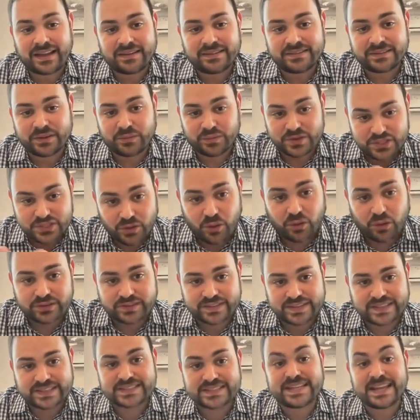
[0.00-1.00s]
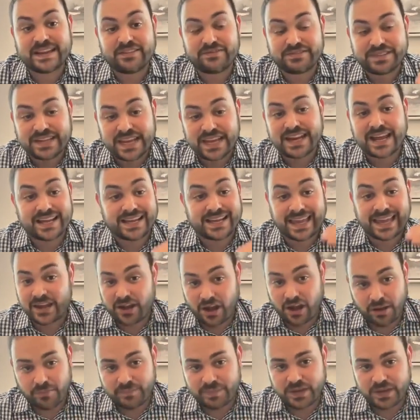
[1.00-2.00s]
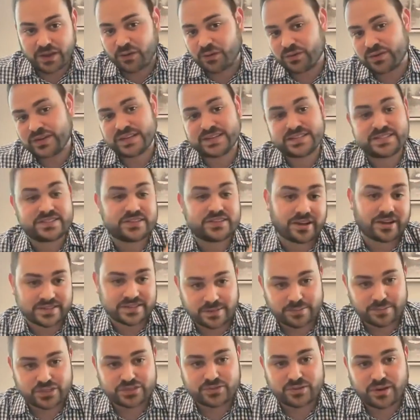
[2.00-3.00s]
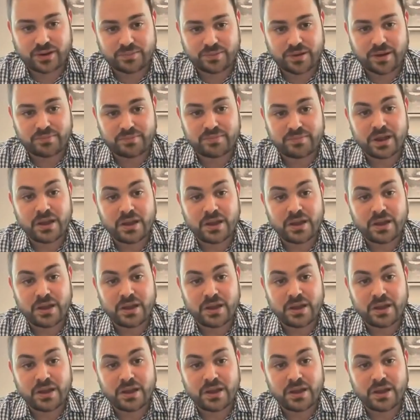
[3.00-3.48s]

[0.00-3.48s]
result is that if data cannot be owned, is not subject to our